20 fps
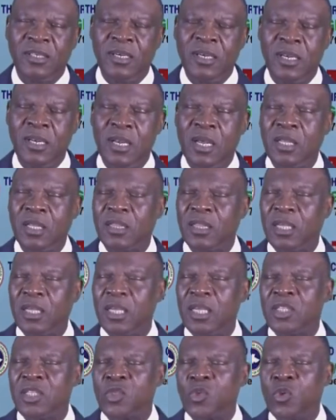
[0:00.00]

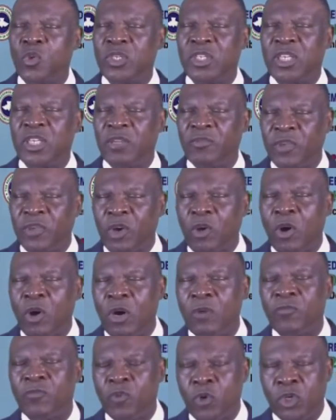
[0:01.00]
nothing is too
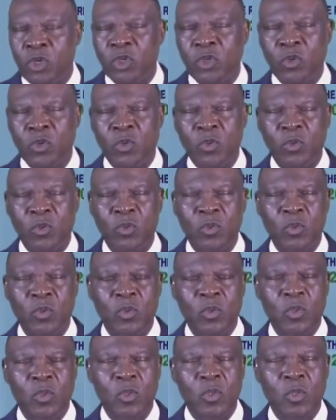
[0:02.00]
difficult for you.
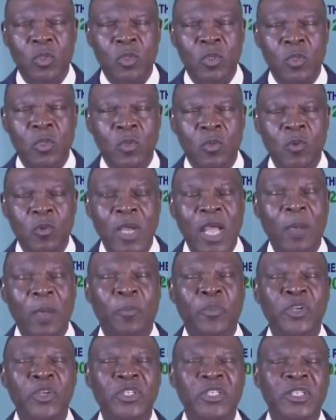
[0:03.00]
We
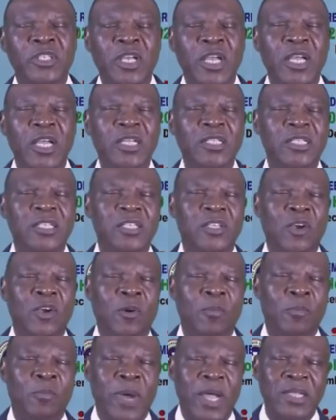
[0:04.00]
appreciate
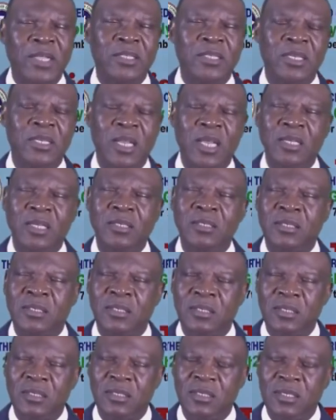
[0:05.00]
your
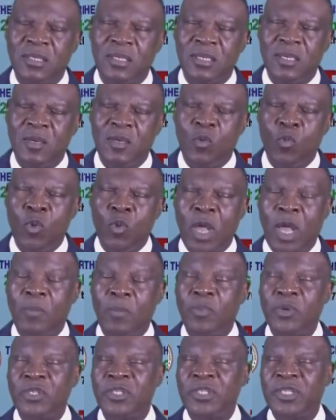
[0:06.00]
mightiness. We
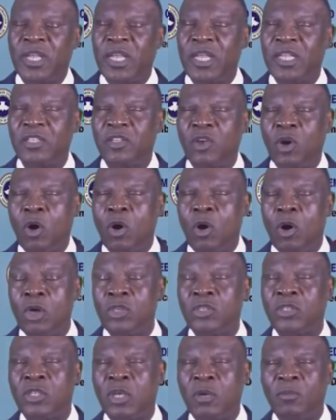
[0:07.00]
appreciate your
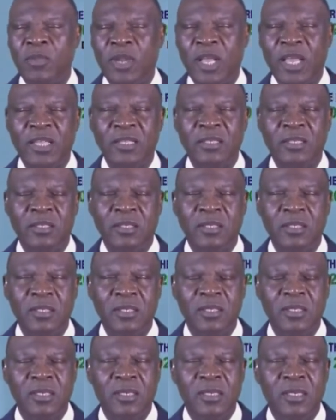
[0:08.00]
awesomeness.
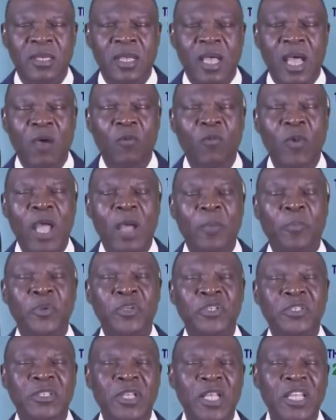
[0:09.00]
And we
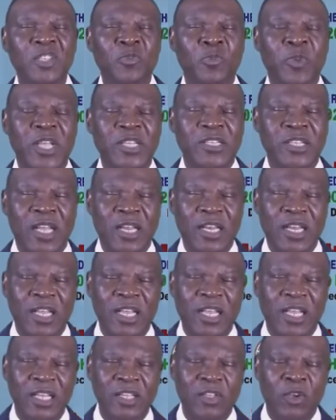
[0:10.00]
appreciate
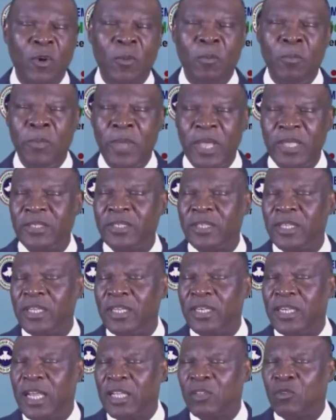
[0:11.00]
especially your
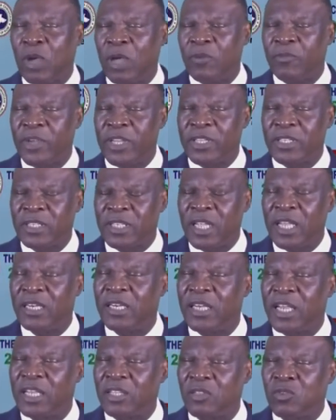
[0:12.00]
mercy that you have
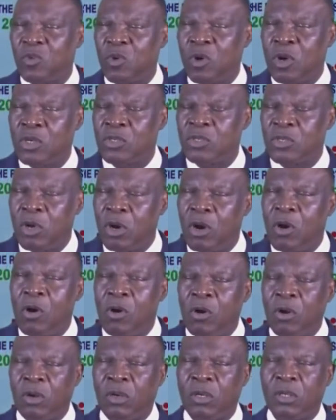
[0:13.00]
extended to us
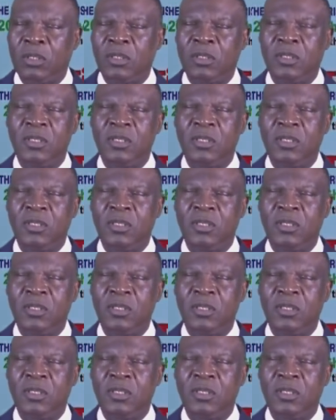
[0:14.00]
all.